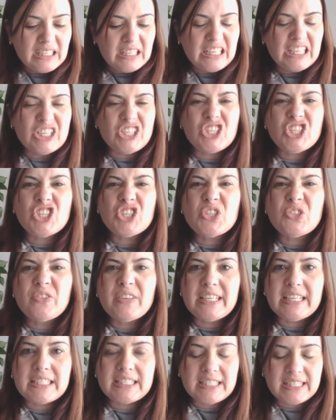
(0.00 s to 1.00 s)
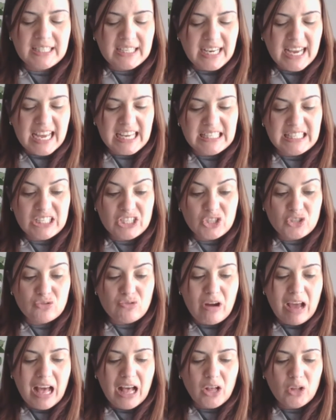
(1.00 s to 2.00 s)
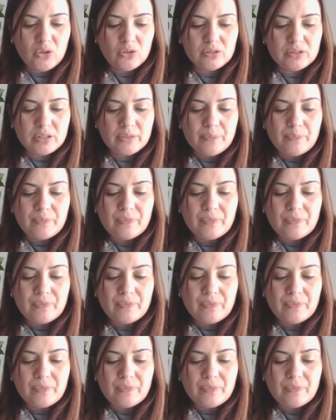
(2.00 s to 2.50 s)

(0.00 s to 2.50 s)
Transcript: it shrieked, and it growled.